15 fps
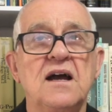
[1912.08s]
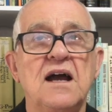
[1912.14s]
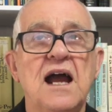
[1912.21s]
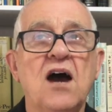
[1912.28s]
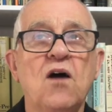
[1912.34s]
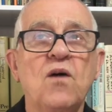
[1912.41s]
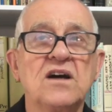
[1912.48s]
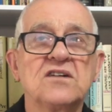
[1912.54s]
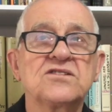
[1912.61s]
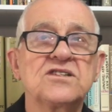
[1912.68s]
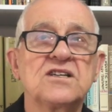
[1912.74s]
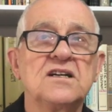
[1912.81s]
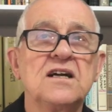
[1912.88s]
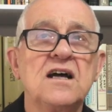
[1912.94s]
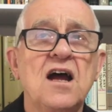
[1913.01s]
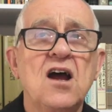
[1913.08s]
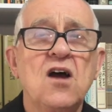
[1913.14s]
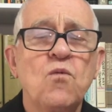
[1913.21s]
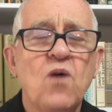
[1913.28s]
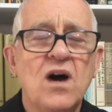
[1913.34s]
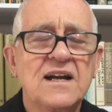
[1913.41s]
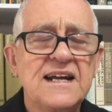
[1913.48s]
how else can a,
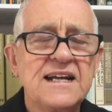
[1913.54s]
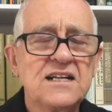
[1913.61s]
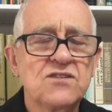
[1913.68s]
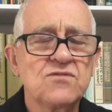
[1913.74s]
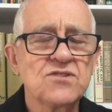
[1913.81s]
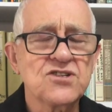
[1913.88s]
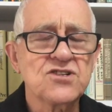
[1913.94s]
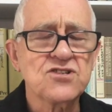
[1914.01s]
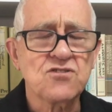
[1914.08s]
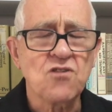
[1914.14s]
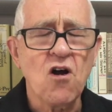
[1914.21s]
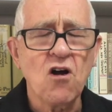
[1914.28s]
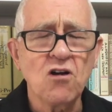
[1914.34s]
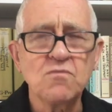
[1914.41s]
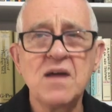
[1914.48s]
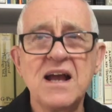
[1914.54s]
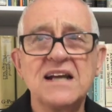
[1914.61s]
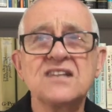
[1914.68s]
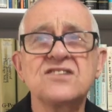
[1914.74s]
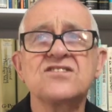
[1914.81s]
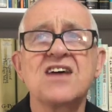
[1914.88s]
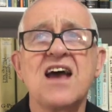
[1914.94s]
one enter a strong
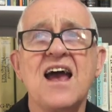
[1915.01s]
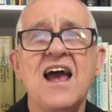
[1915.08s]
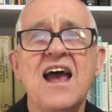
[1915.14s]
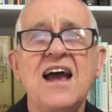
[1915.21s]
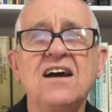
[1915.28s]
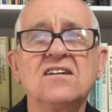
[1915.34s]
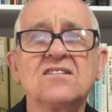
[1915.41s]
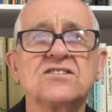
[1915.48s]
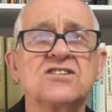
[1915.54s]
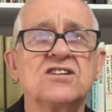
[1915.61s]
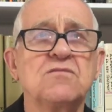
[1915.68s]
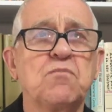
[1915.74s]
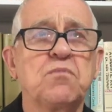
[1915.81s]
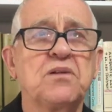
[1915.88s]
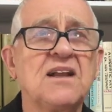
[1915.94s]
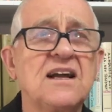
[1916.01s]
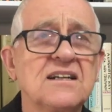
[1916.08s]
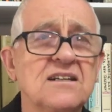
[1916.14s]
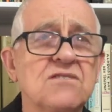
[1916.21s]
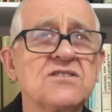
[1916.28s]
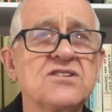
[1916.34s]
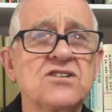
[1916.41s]
man's house and
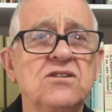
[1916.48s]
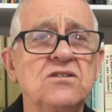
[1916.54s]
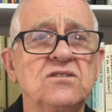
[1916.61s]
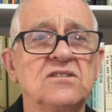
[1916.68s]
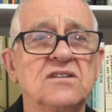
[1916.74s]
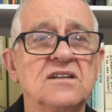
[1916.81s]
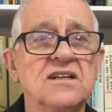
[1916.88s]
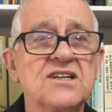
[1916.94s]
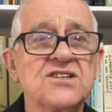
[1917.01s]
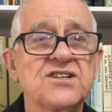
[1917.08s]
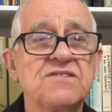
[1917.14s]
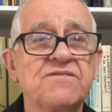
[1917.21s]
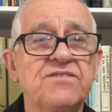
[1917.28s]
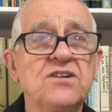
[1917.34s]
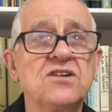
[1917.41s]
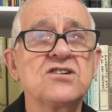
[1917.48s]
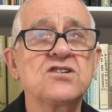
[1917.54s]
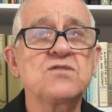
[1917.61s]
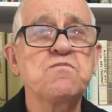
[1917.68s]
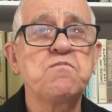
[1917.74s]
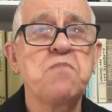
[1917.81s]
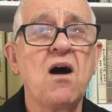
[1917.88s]
plunder is good unless he
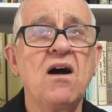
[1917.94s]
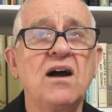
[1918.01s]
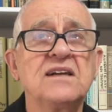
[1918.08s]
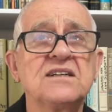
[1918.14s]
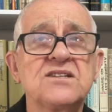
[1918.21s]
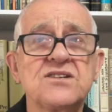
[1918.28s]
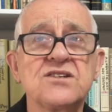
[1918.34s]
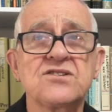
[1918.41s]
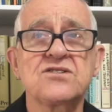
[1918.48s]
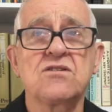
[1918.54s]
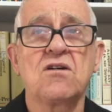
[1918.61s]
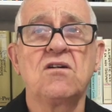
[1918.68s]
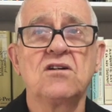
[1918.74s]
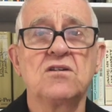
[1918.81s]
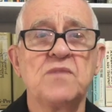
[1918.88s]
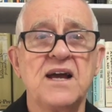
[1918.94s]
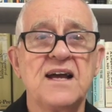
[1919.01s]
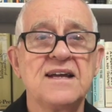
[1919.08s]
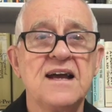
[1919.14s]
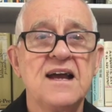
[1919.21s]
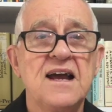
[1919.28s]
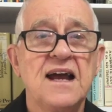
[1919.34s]
first binds the strong
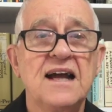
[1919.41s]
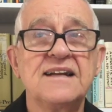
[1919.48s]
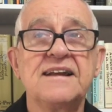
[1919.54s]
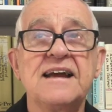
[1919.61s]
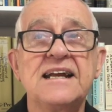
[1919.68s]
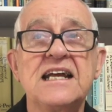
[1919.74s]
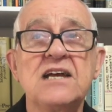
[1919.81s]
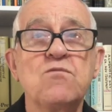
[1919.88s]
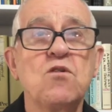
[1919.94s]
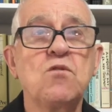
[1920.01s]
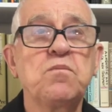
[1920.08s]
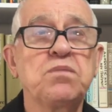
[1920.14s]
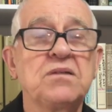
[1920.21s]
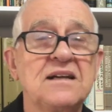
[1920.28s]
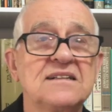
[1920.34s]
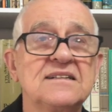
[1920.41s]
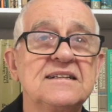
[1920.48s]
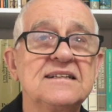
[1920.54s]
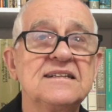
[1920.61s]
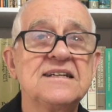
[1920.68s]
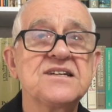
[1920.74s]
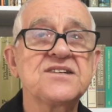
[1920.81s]
man and then he will
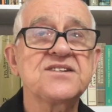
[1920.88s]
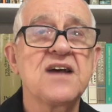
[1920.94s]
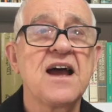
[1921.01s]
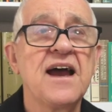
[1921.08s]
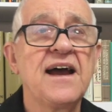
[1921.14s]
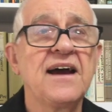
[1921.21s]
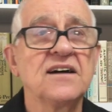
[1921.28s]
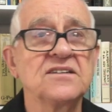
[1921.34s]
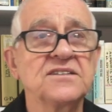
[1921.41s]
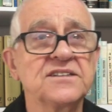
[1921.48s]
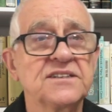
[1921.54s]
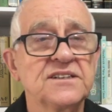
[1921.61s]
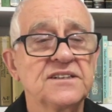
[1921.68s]
plunder his house.